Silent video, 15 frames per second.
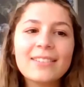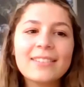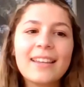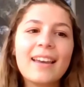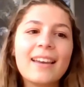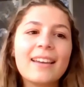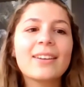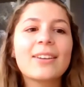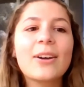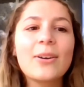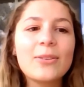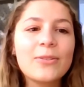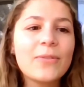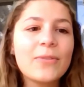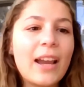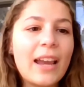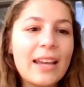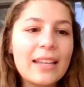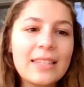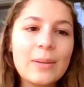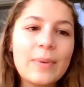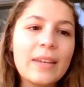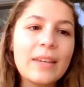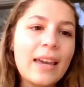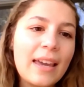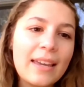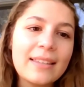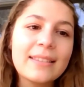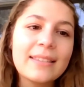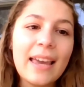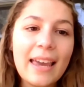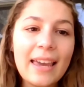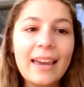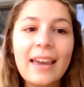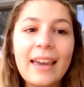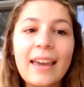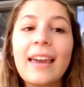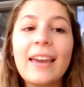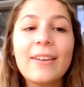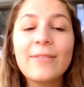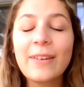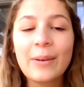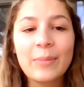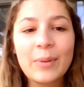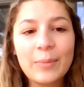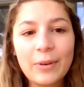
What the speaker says: looked at codes for ATPase AAA family